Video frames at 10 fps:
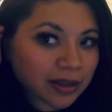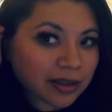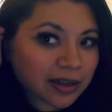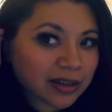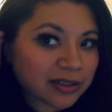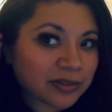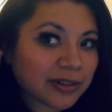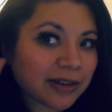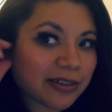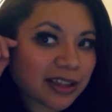Another
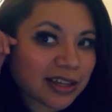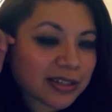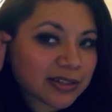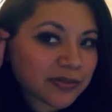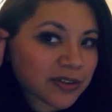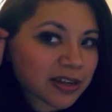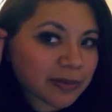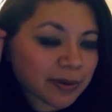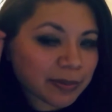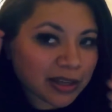one I really liked is over here
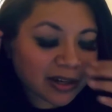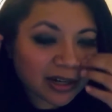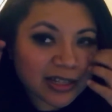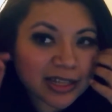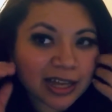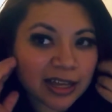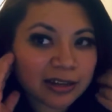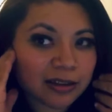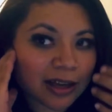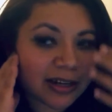by my ear, because I had a
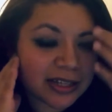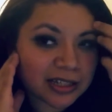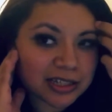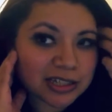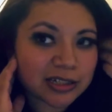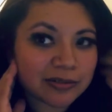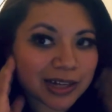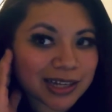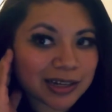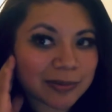lot of tension
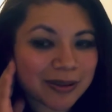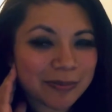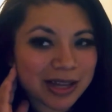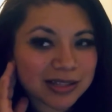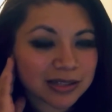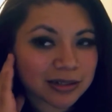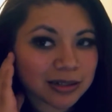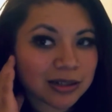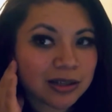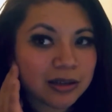right here in my masseter,